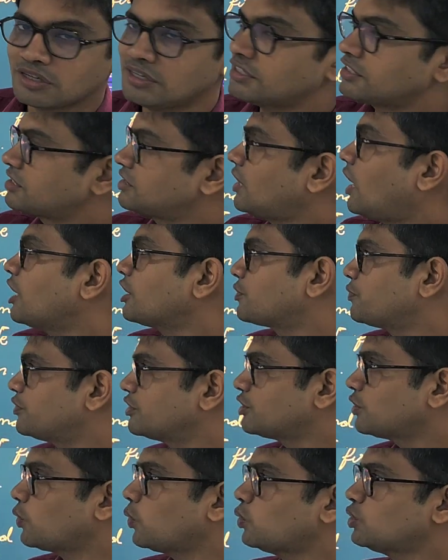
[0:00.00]
Let's start
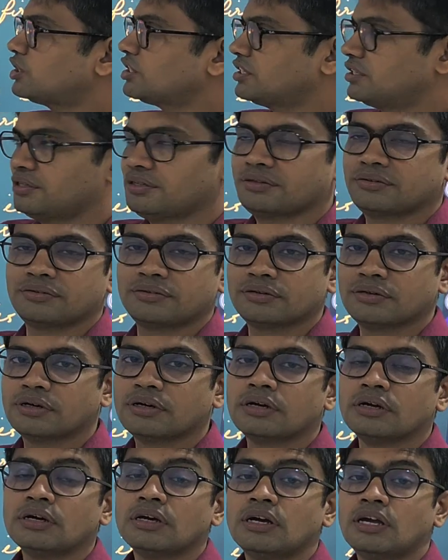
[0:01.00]
with Udayan.
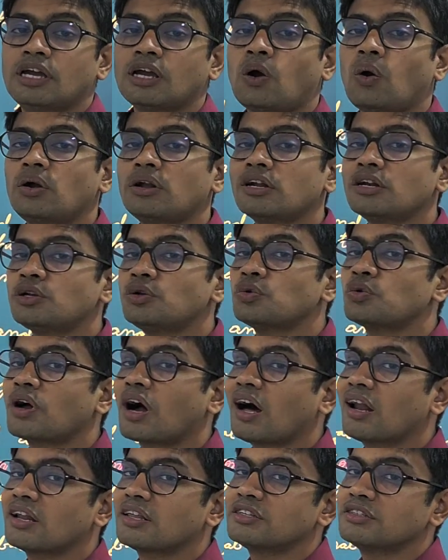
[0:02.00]
According to
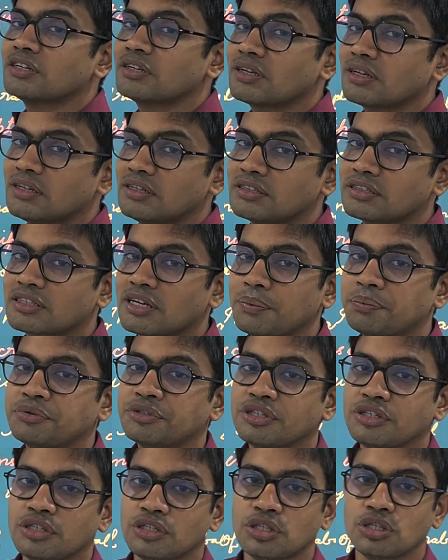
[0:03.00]
Kalinger
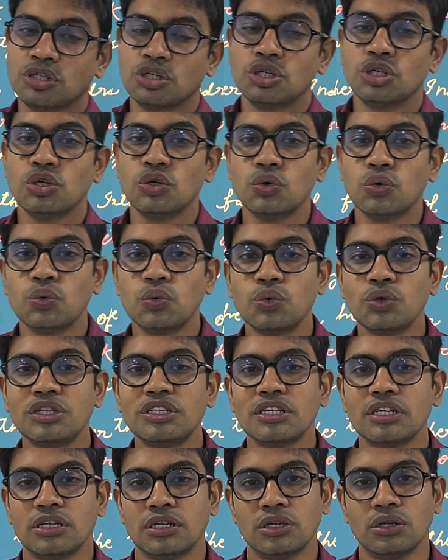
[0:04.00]
inscription,
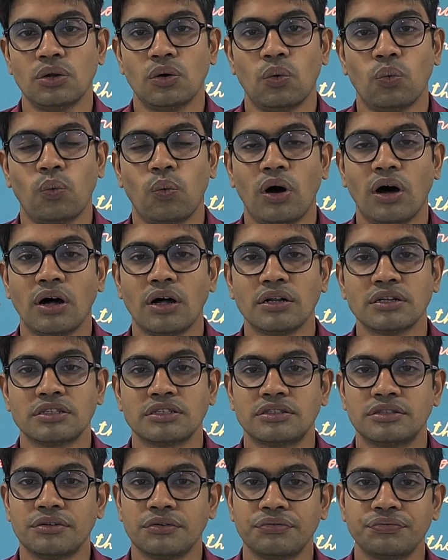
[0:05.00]
Udayan
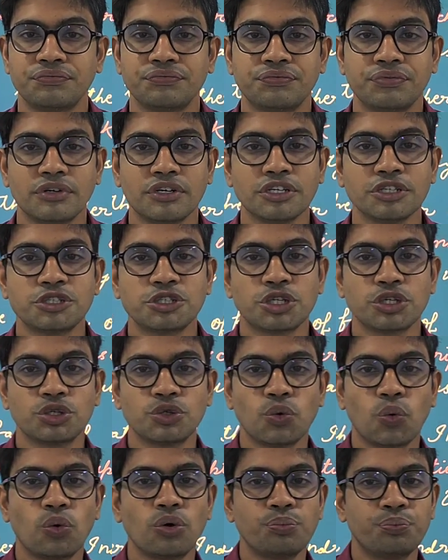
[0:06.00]
was the first
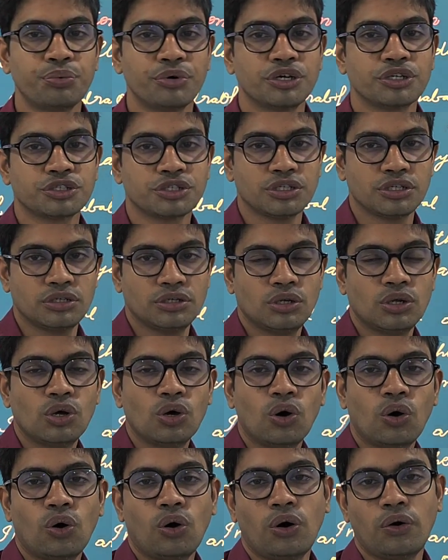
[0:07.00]
known person
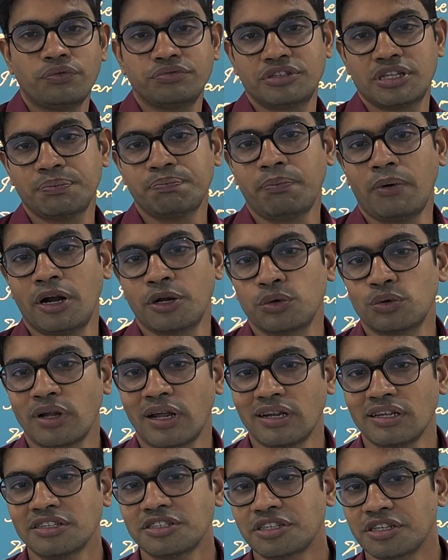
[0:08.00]
of the Pandu
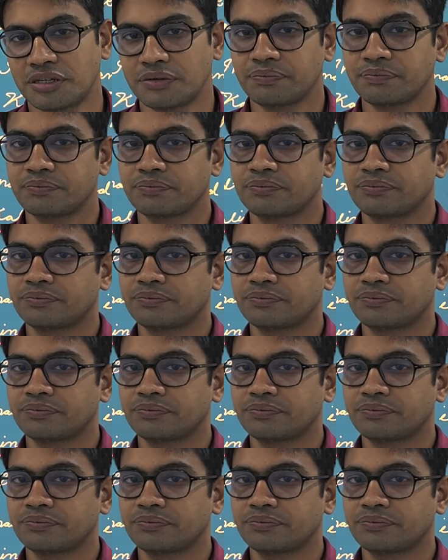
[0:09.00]
dynasty.